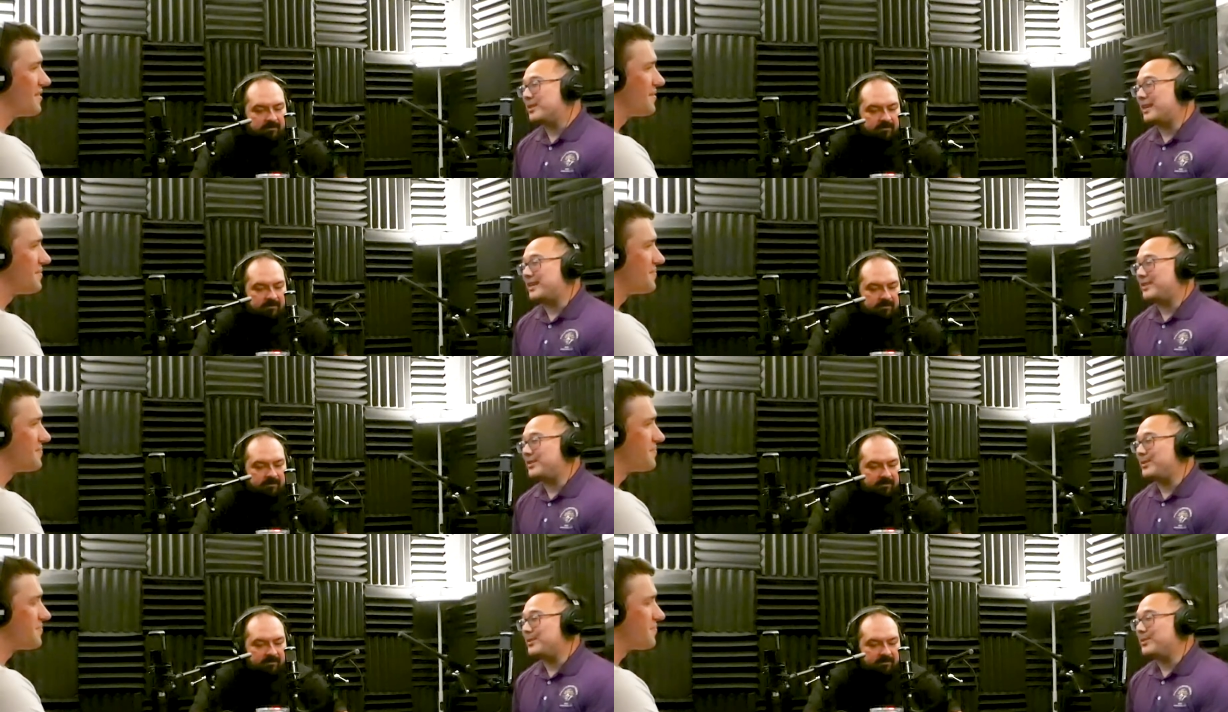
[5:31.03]
Speaker 1: like
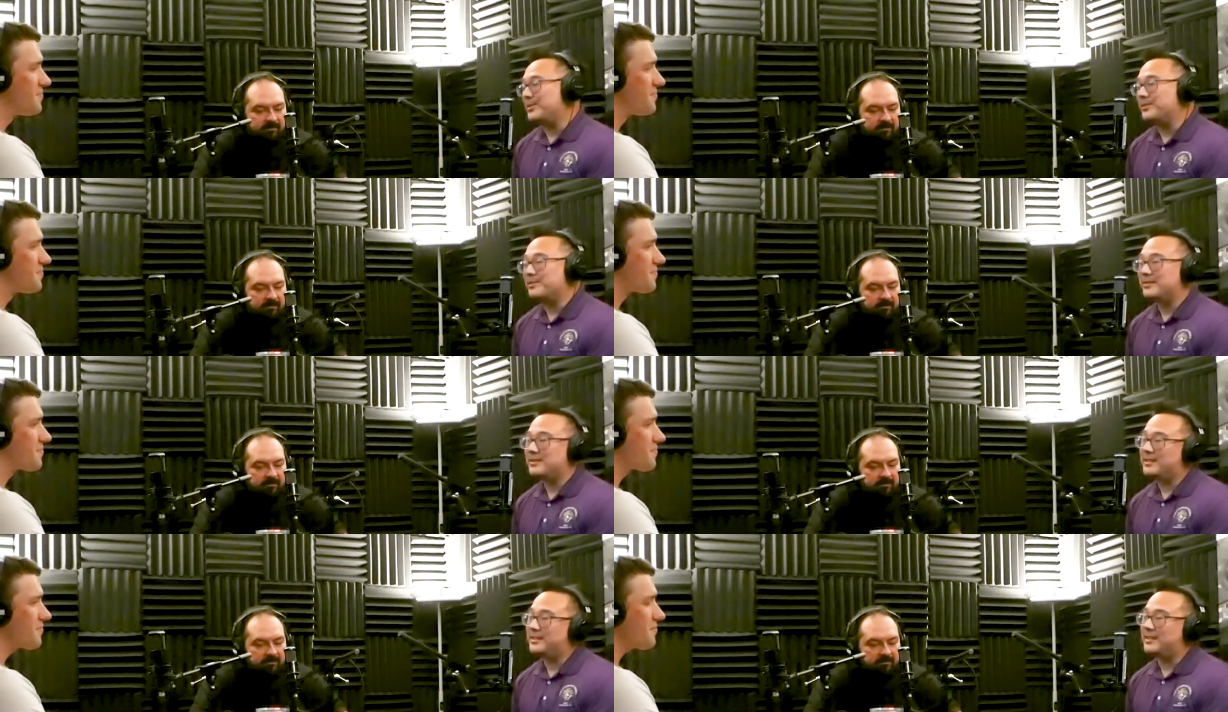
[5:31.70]
to
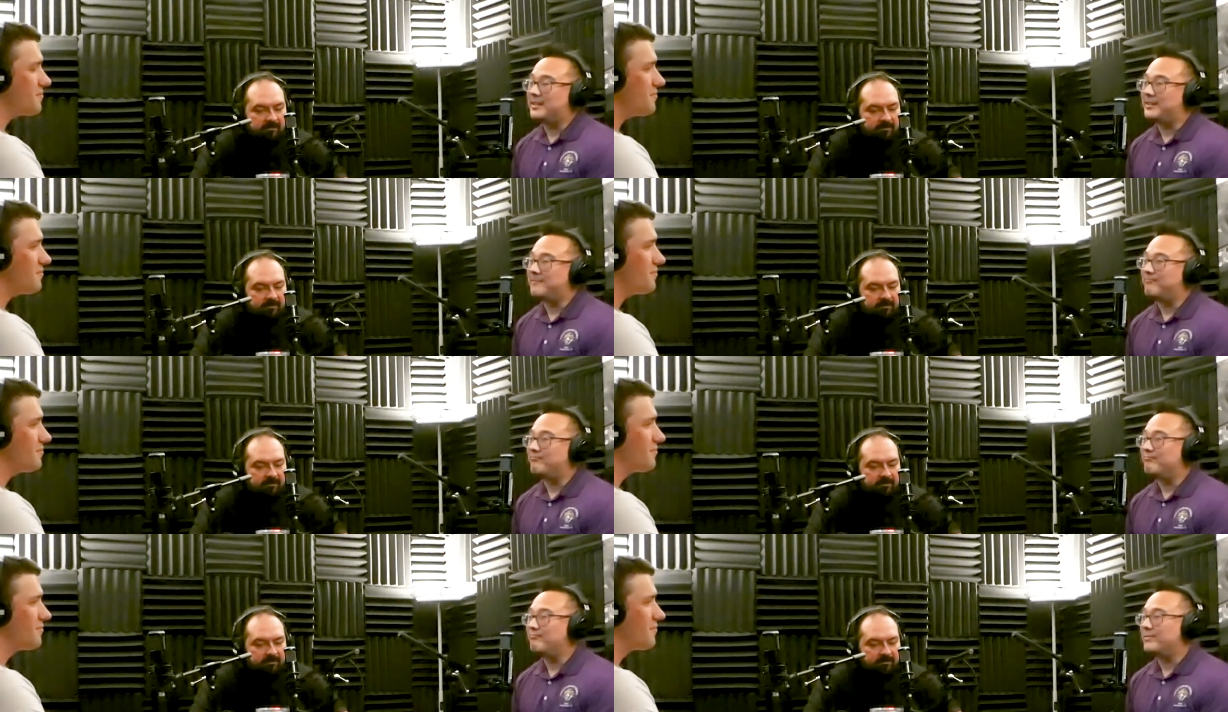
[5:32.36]

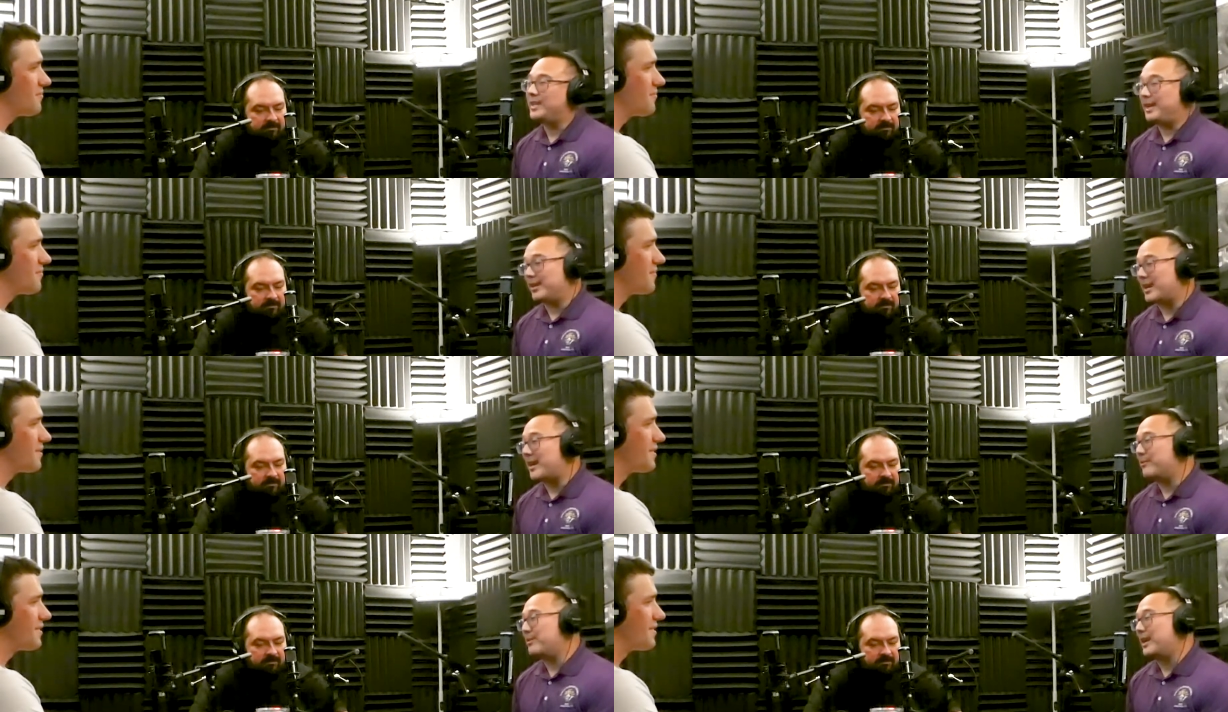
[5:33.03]
hear
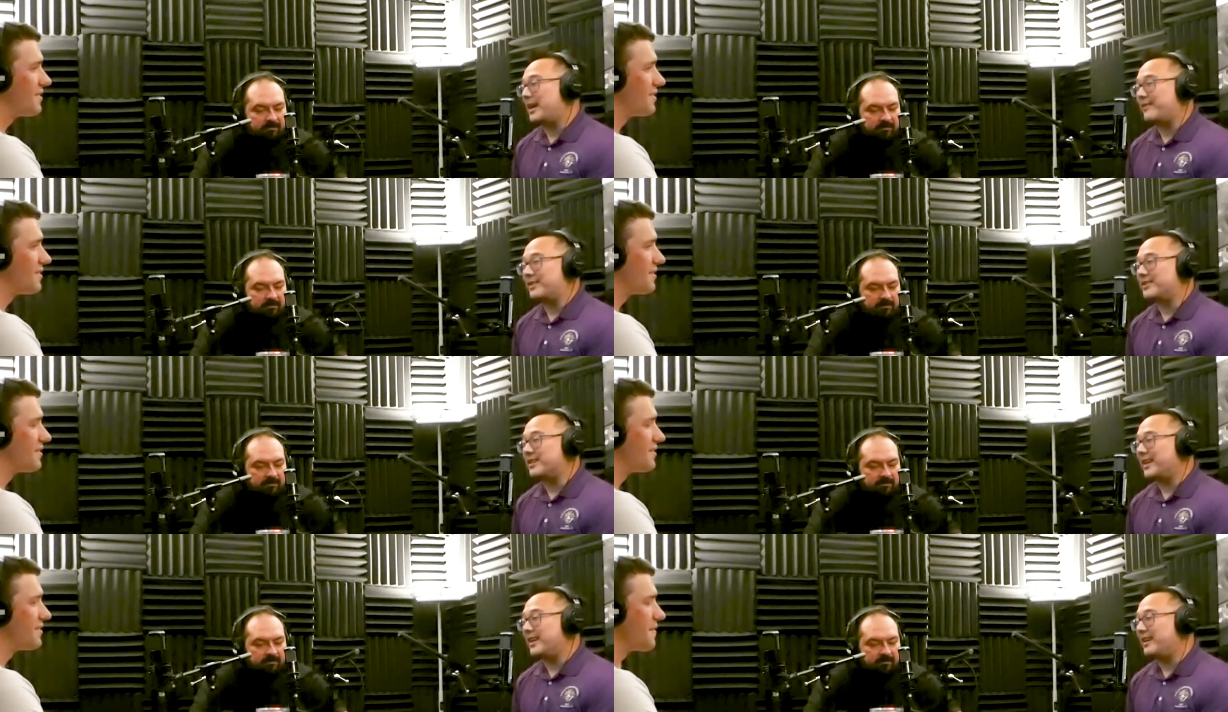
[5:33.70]
out what I have to
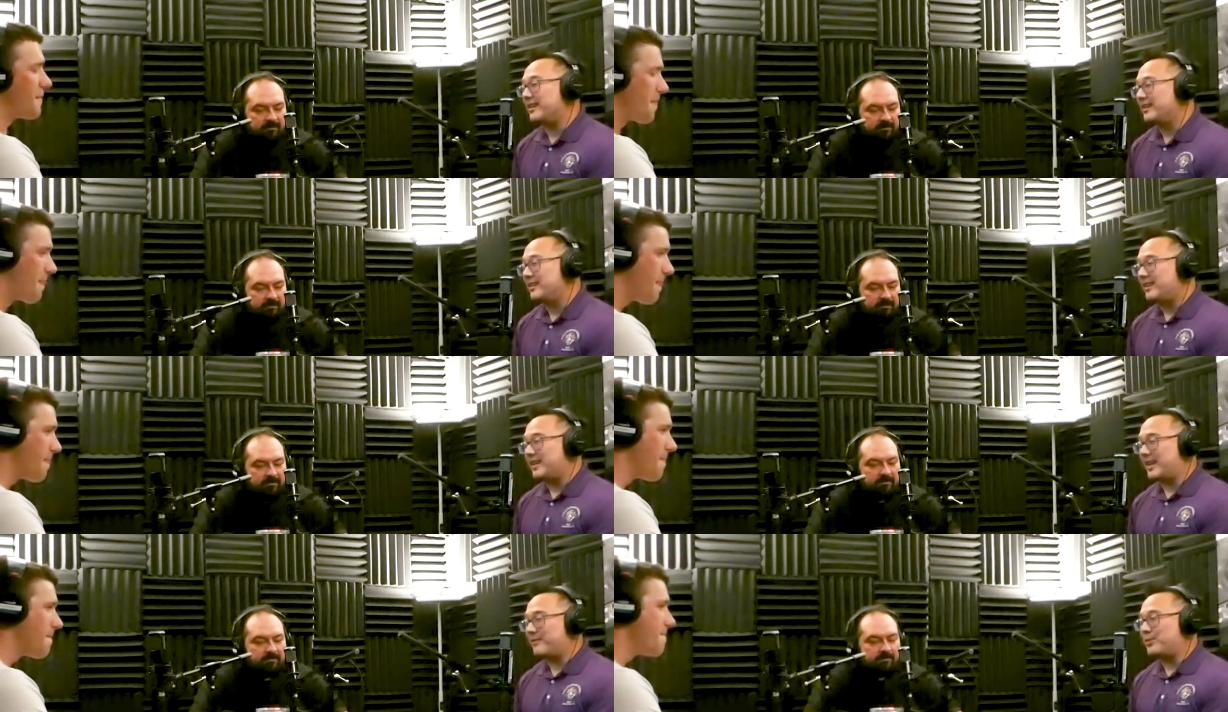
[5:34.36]
say.
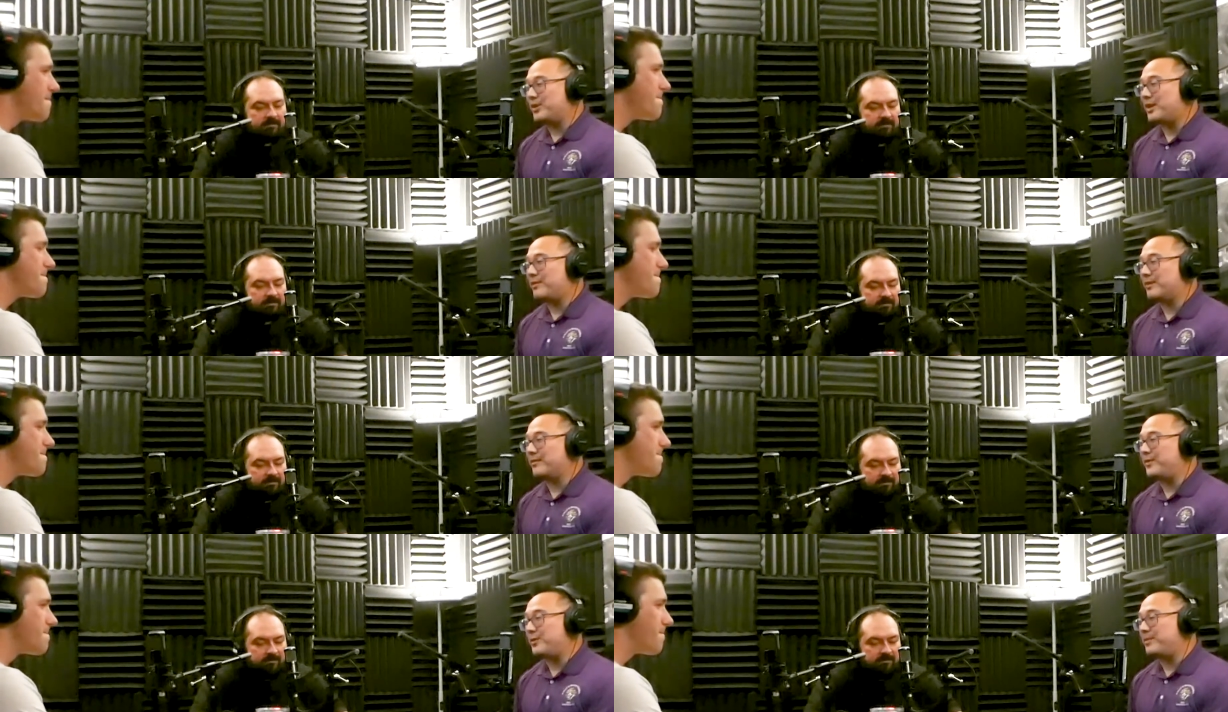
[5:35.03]
And I've won
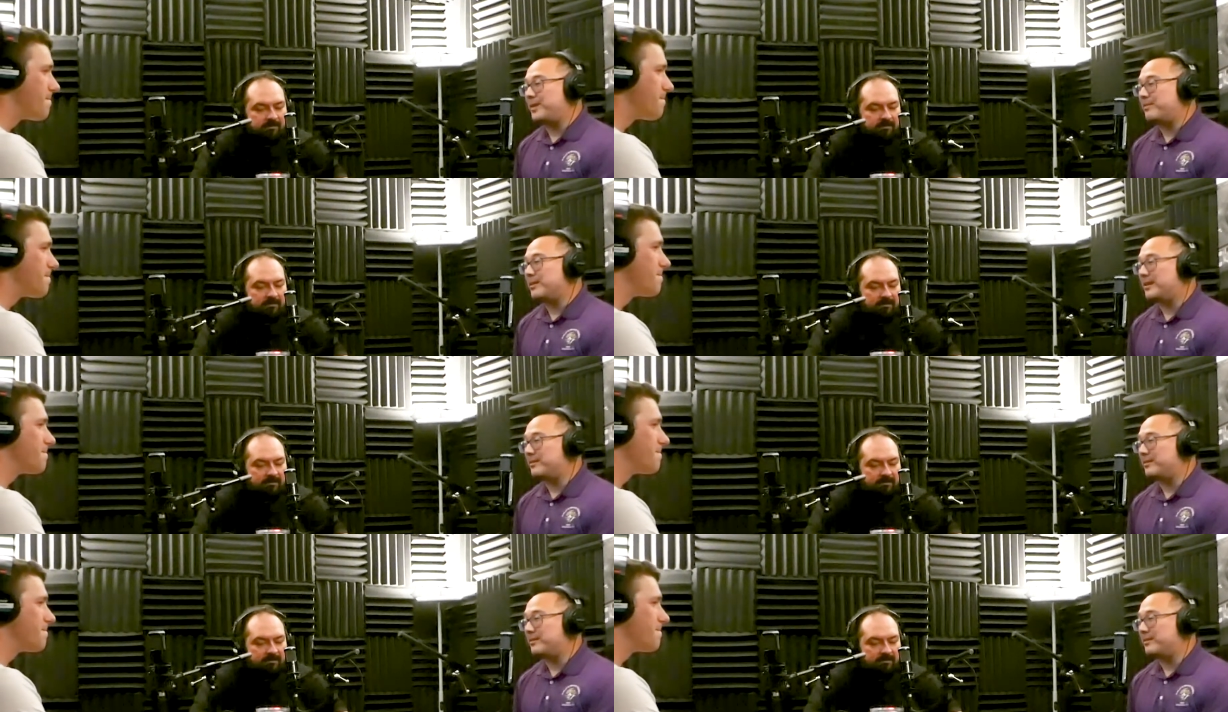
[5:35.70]
over a few people, I